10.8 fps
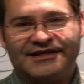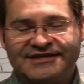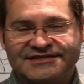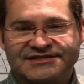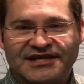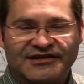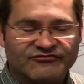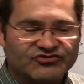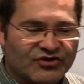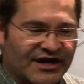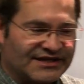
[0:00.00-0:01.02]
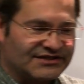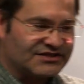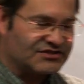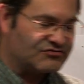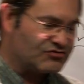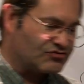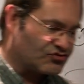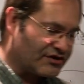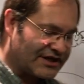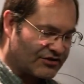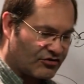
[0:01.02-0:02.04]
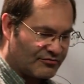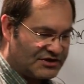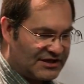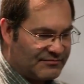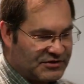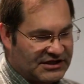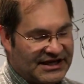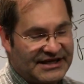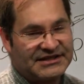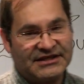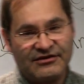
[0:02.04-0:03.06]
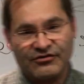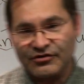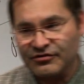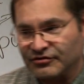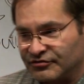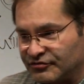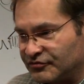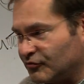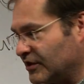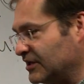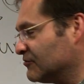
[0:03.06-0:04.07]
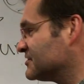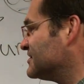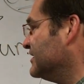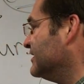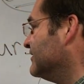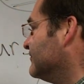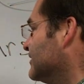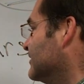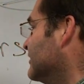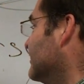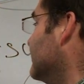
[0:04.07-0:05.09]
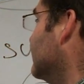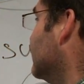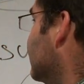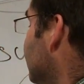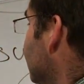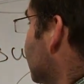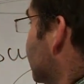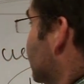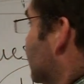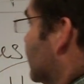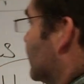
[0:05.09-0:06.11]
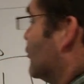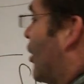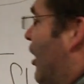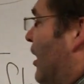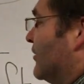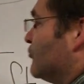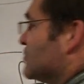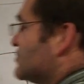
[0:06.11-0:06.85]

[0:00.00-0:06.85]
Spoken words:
instead of trying to trick or manipulate, he earned what he received. God